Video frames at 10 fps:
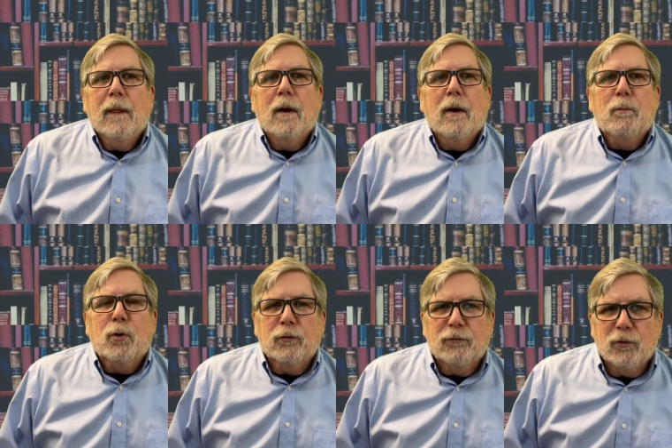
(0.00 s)
uh,
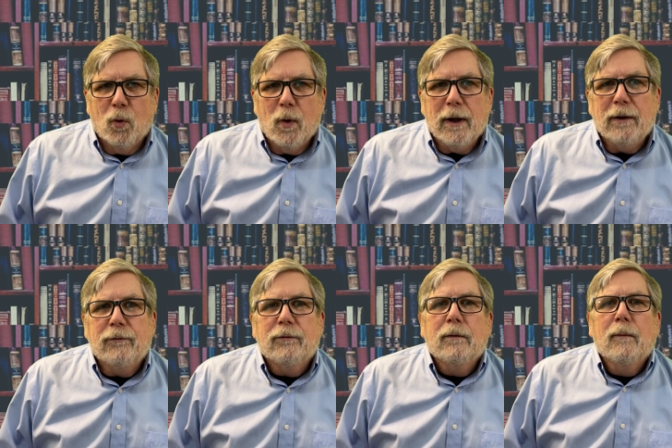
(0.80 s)
personal
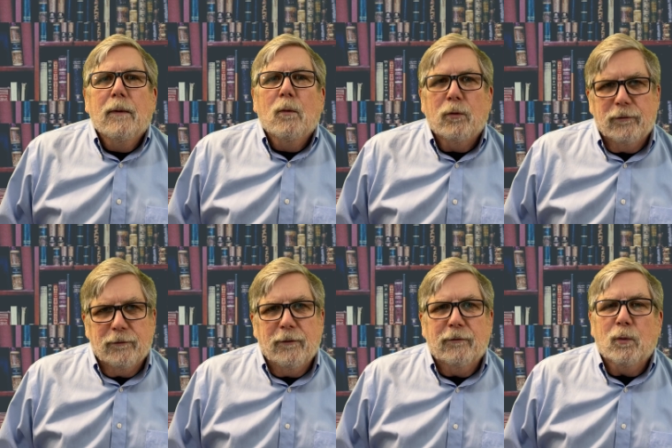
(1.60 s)
ways, which
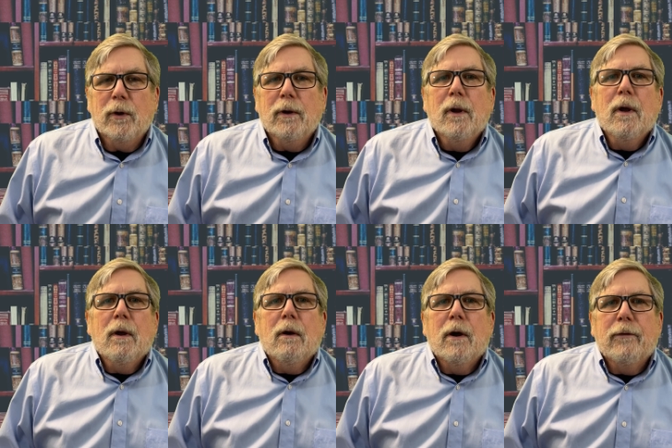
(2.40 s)
is this one,
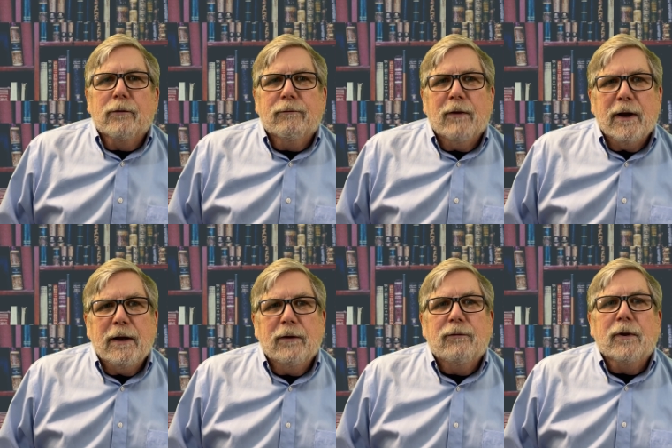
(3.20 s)
other
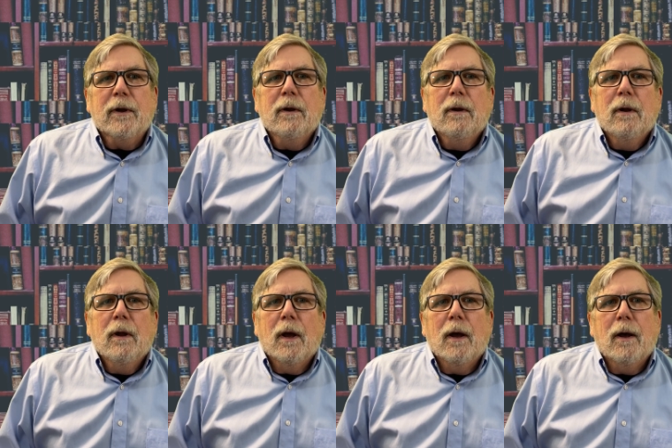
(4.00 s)
financing.
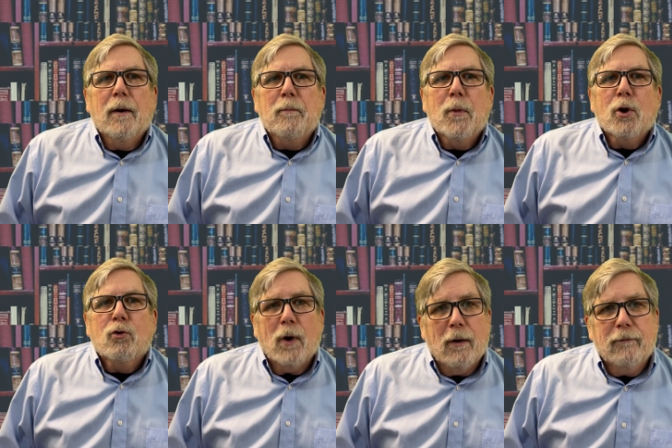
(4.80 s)
Um,
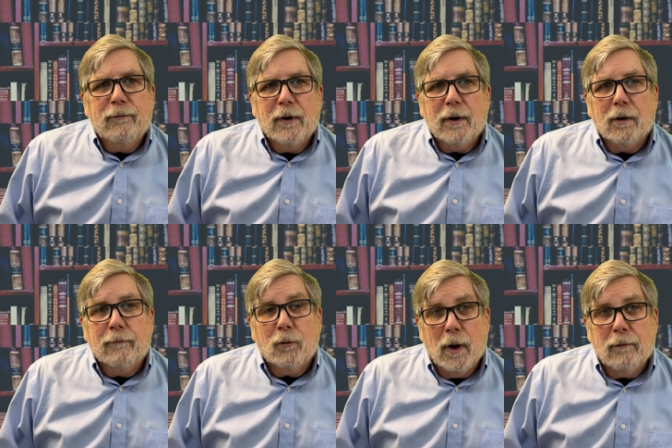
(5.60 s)
crowdfund,
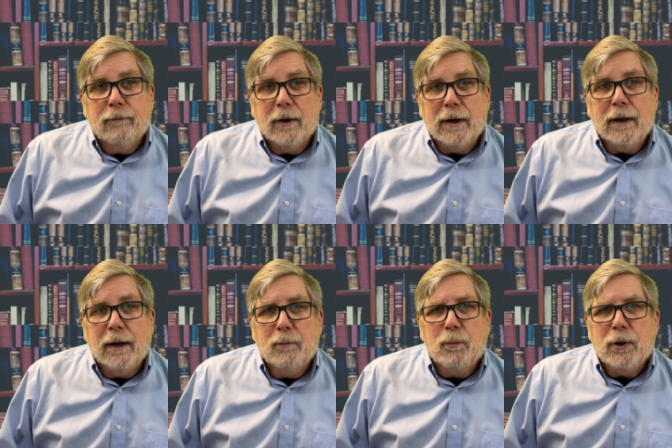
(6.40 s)

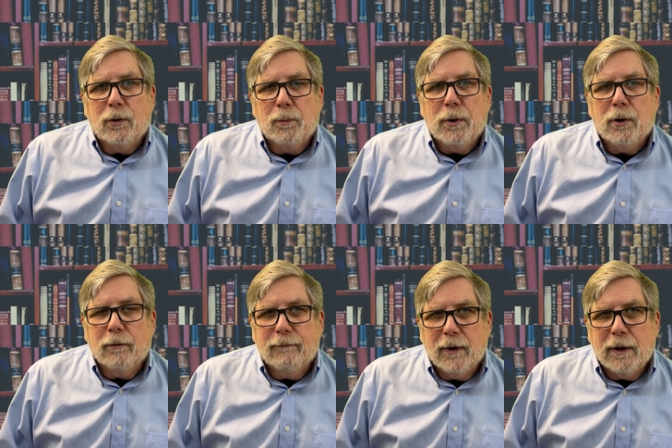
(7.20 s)
crowdfunding and peer to
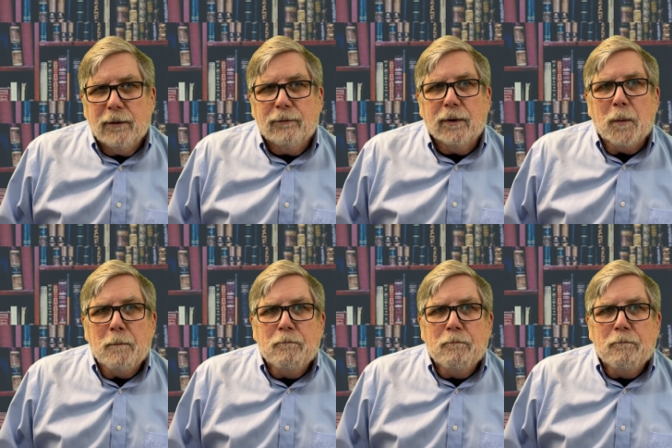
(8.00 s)
peer financing,